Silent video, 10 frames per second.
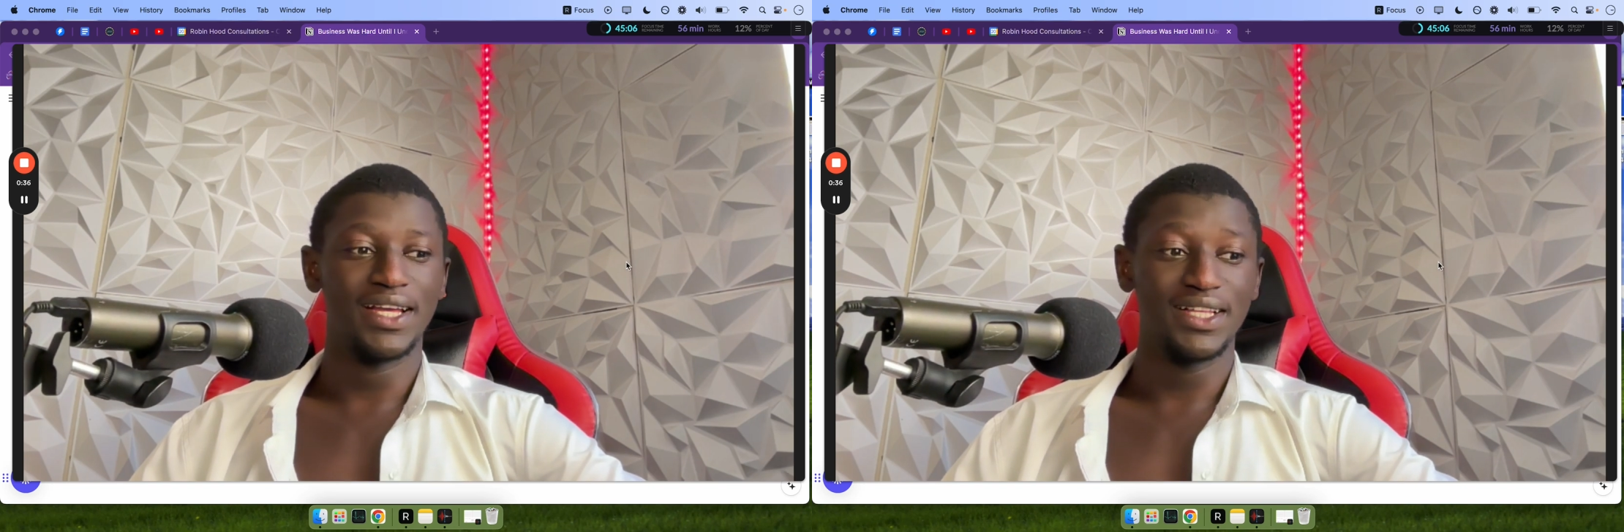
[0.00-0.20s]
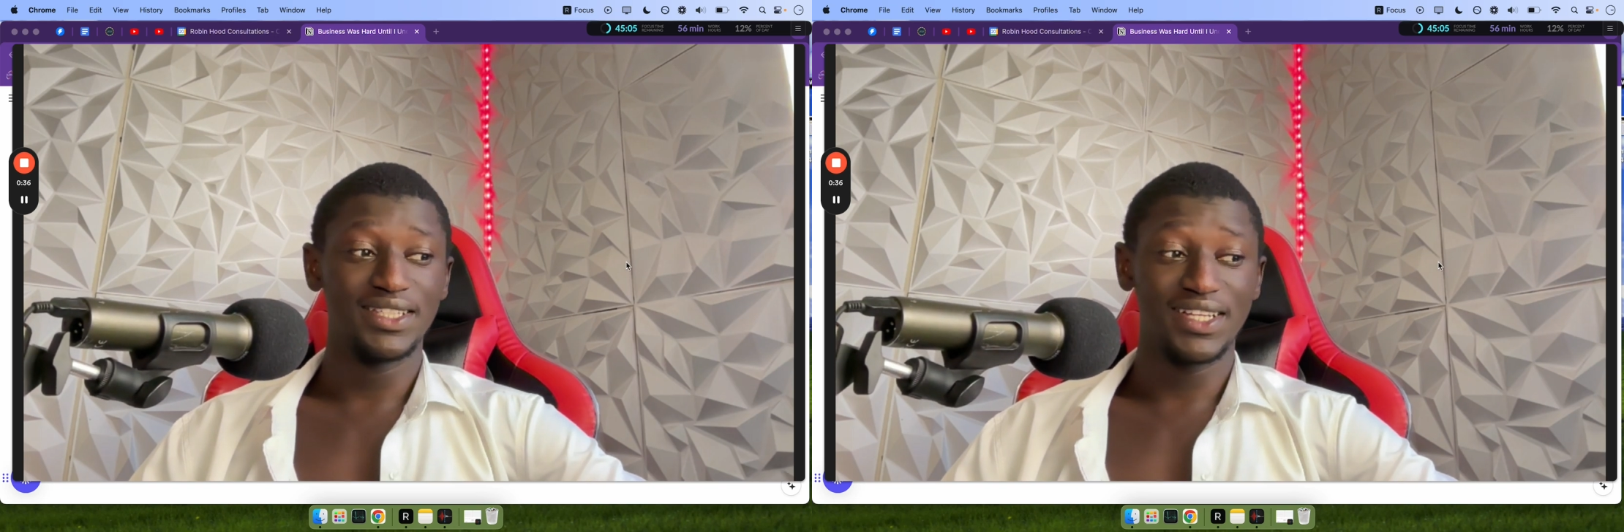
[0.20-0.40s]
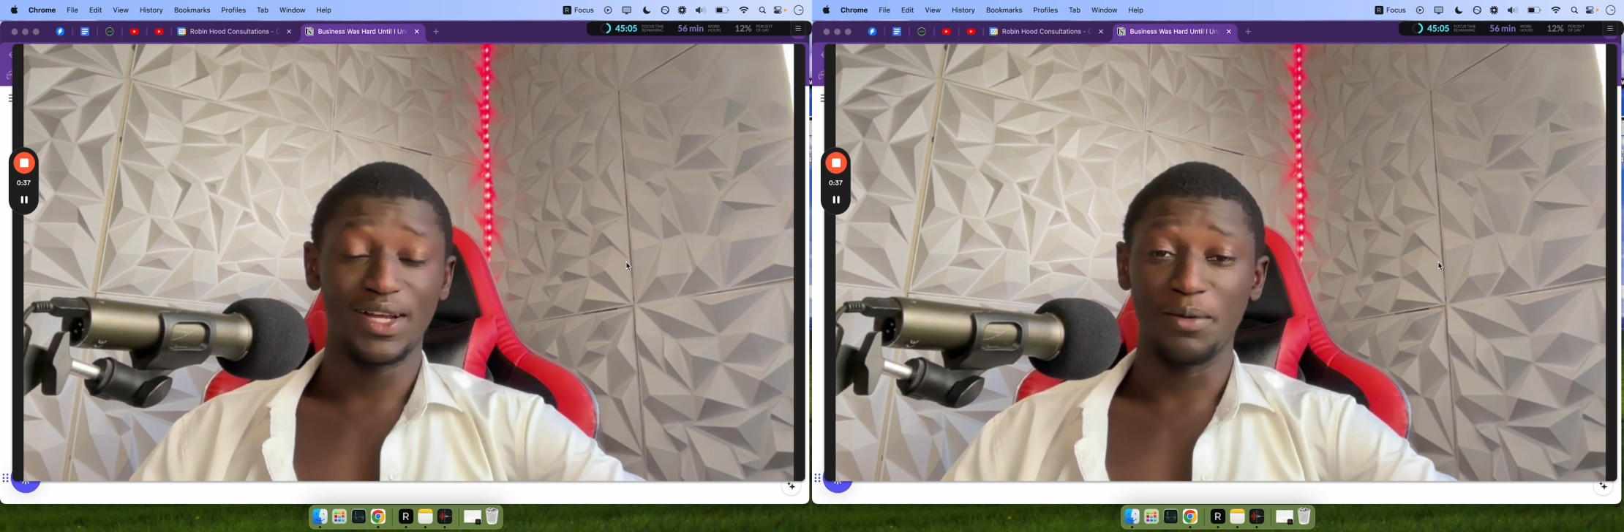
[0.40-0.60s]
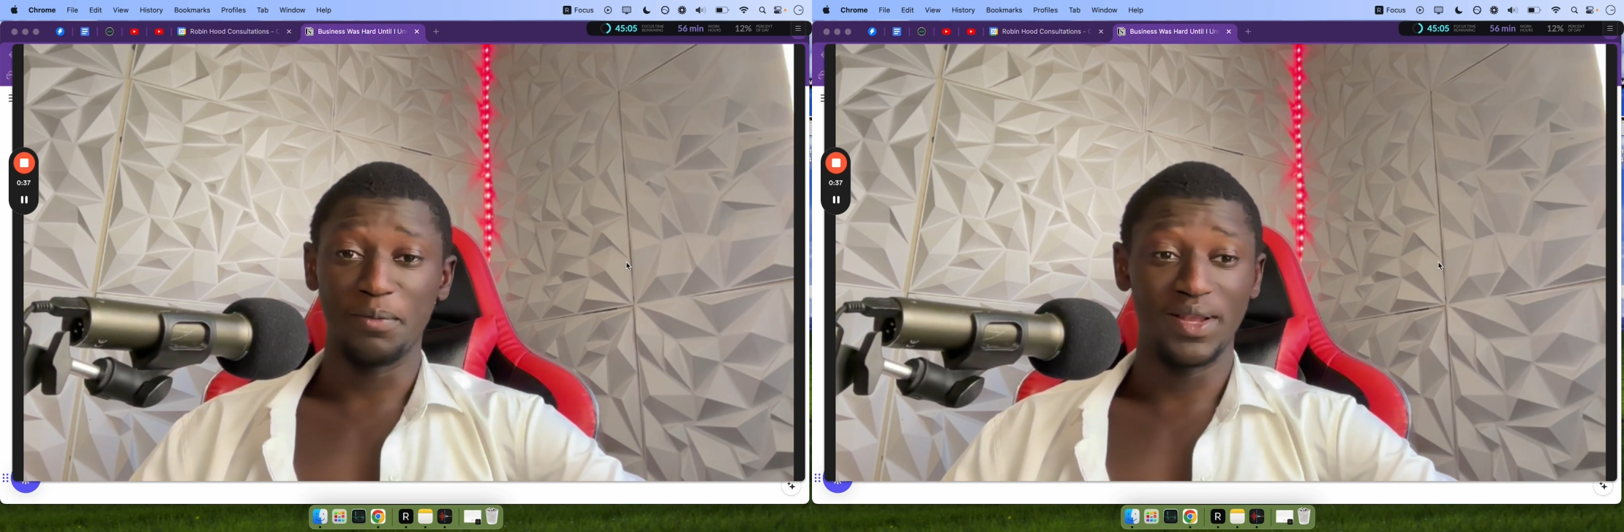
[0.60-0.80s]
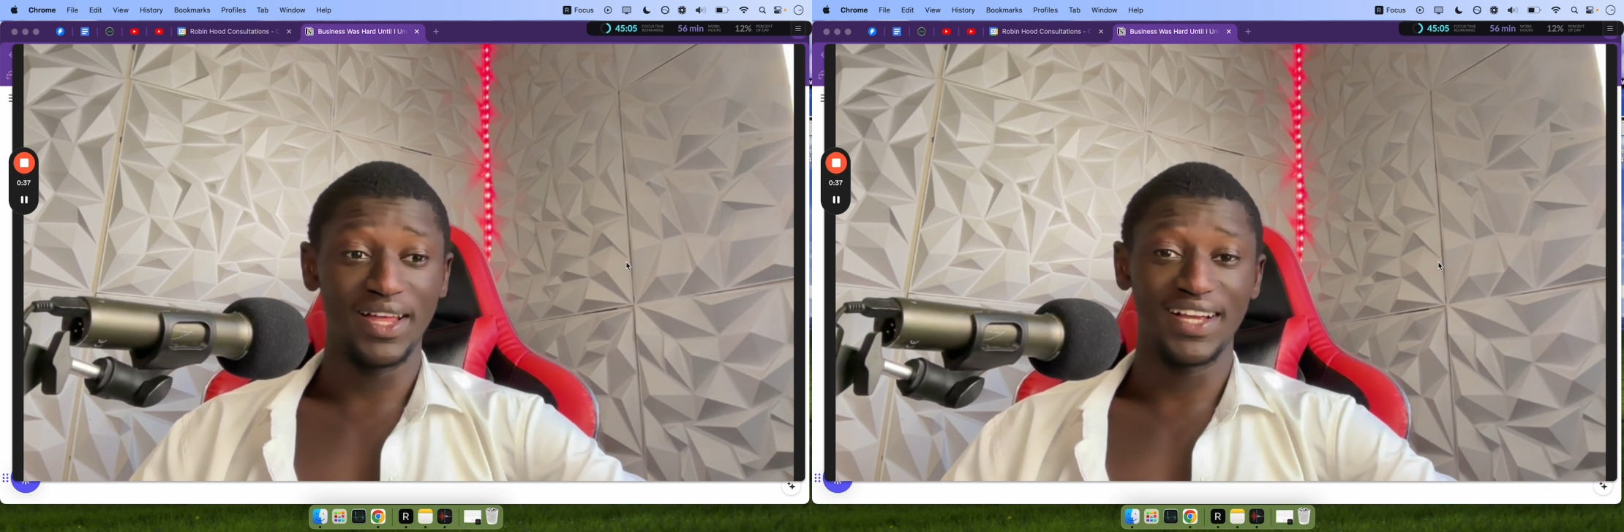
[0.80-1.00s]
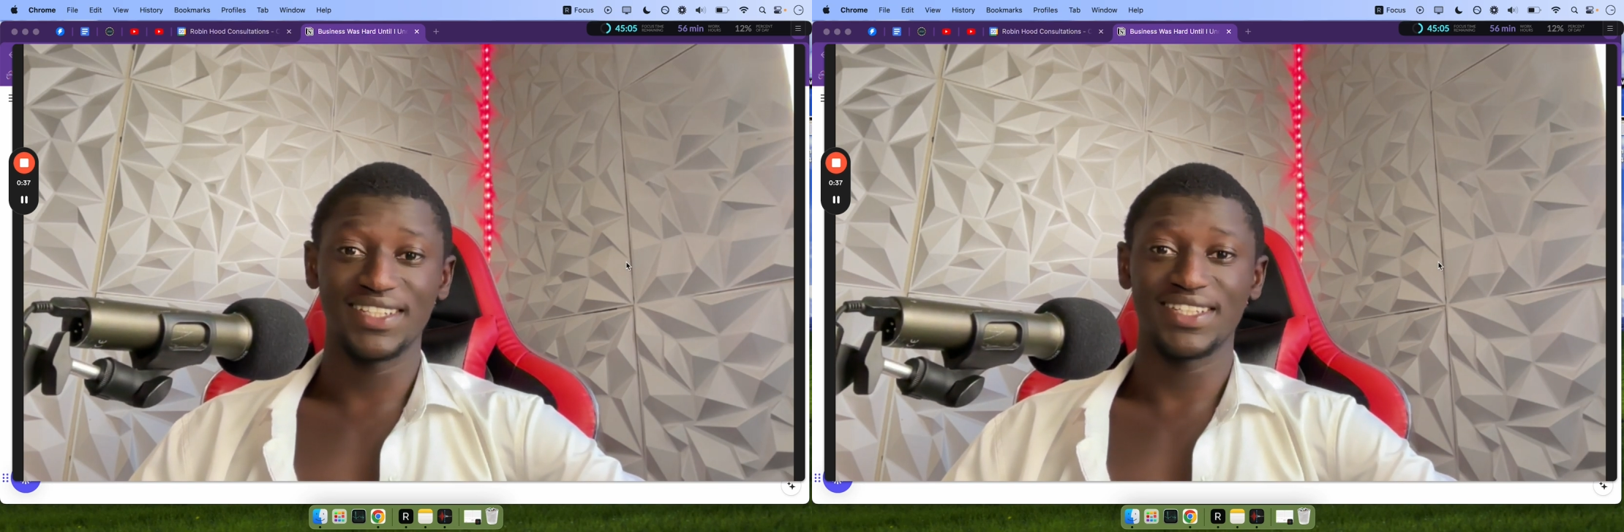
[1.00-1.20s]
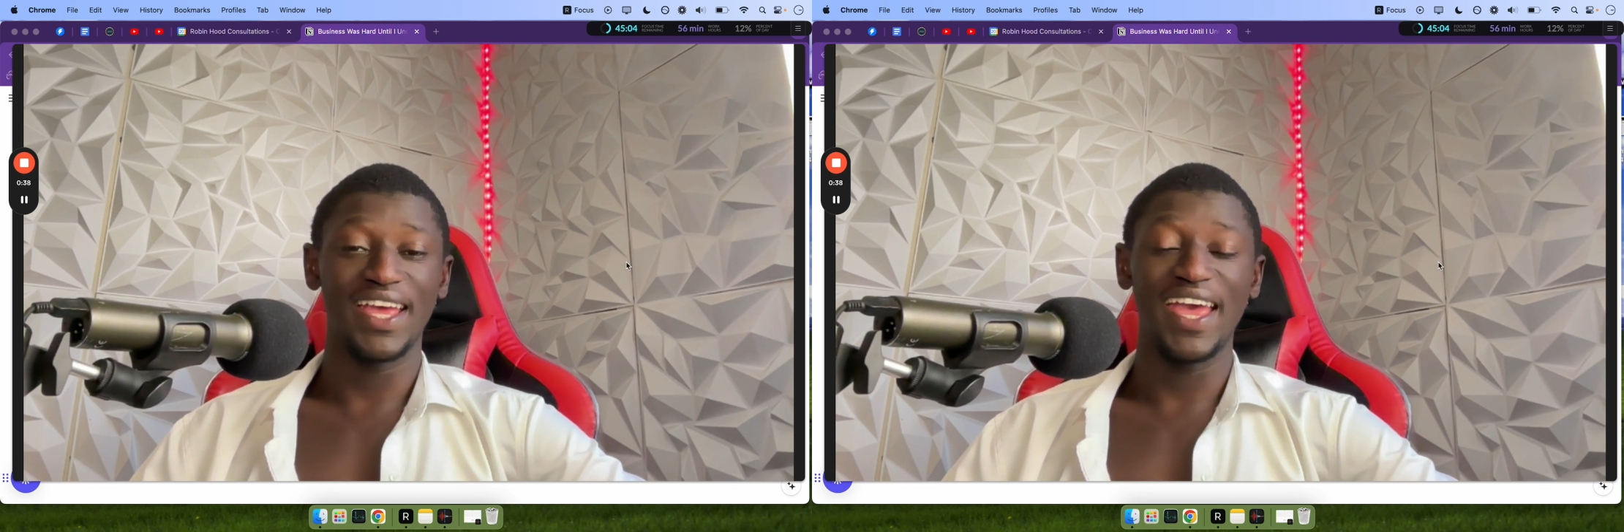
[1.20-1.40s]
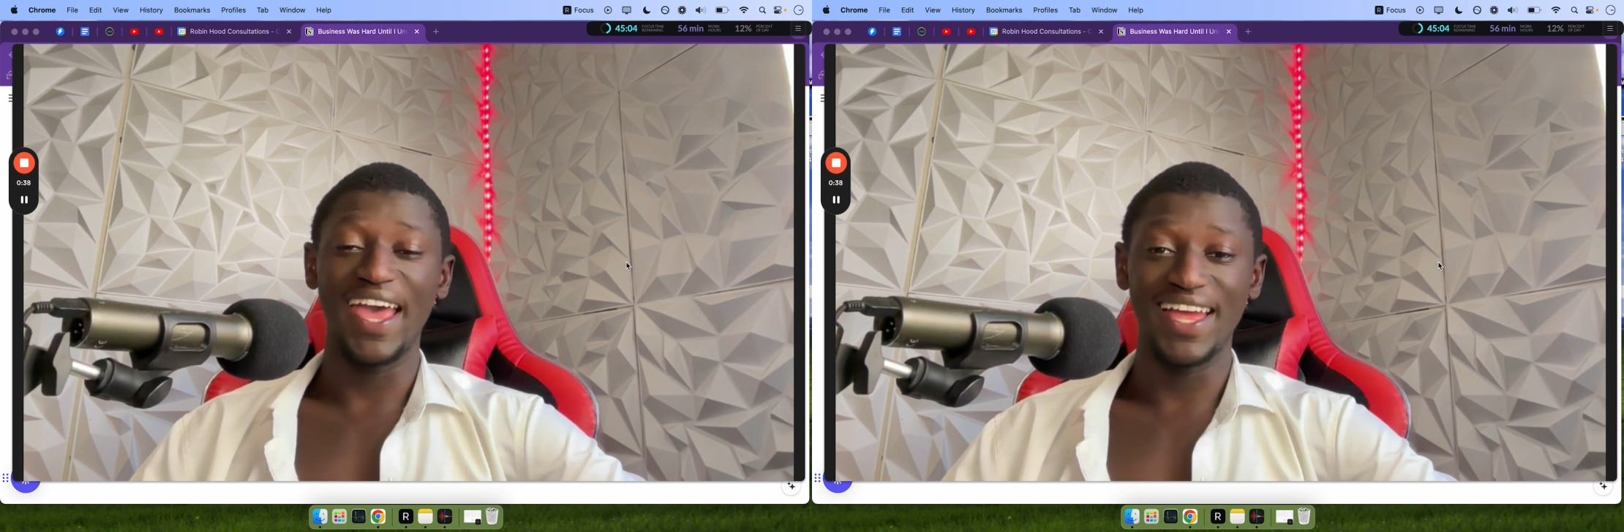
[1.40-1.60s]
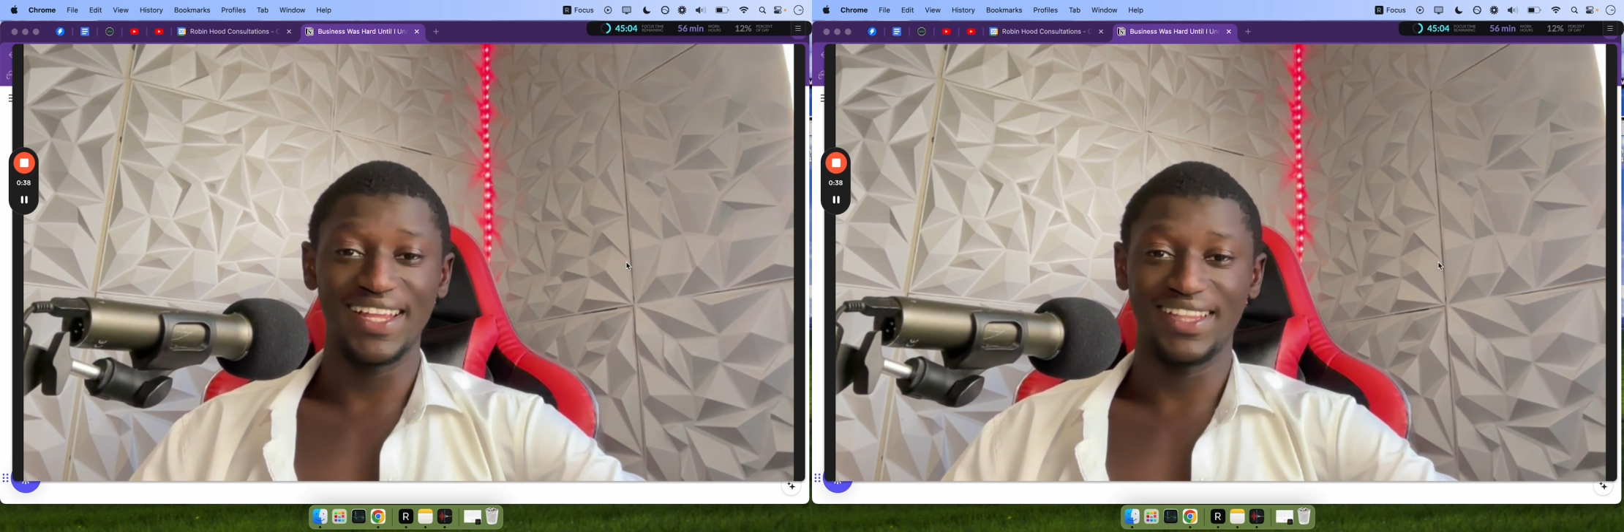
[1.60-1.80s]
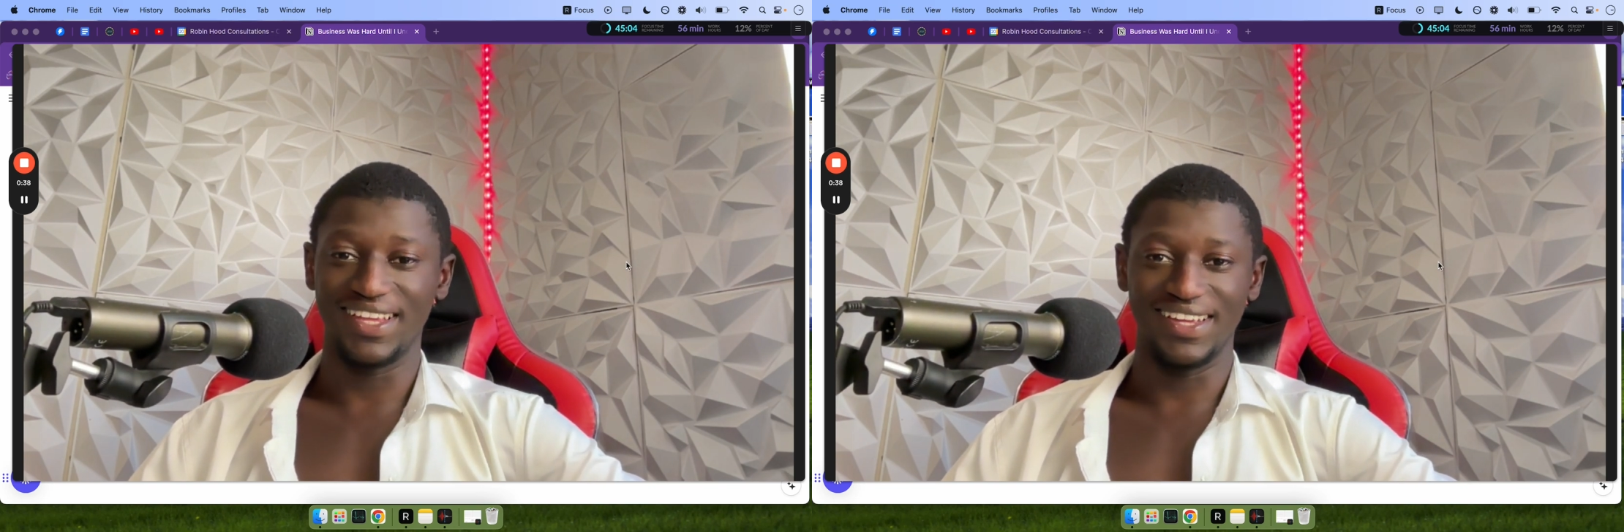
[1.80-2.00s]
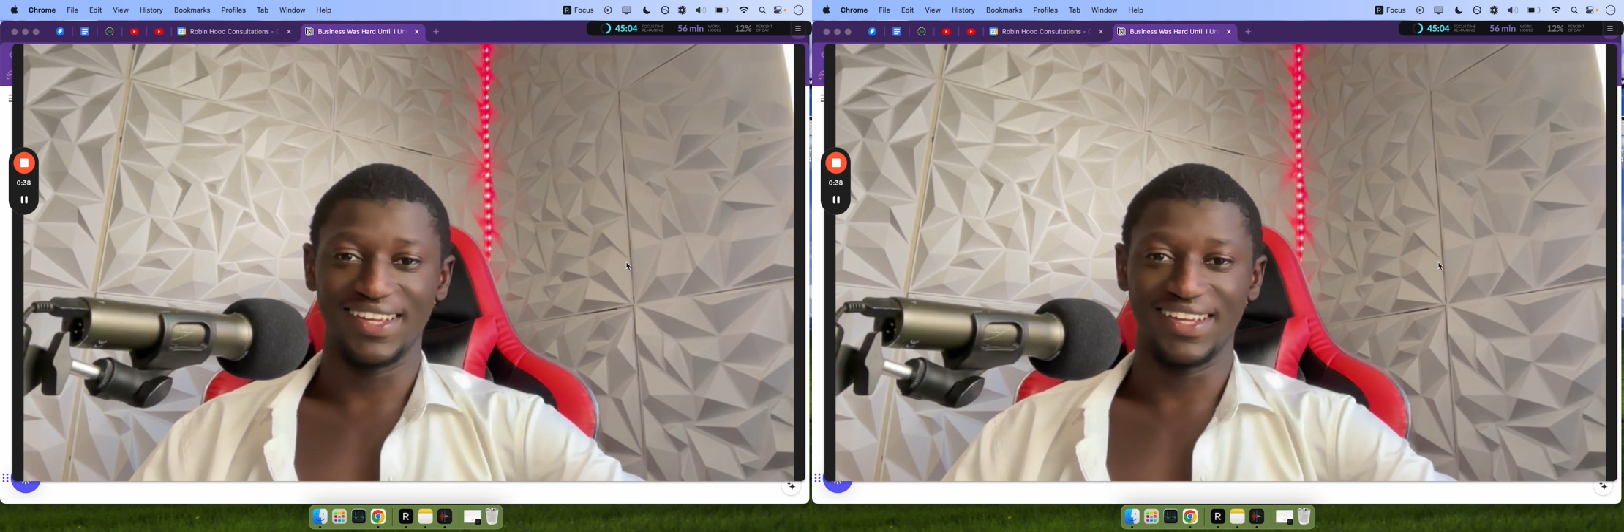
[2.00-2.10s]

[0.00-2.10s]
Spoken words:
to complex anything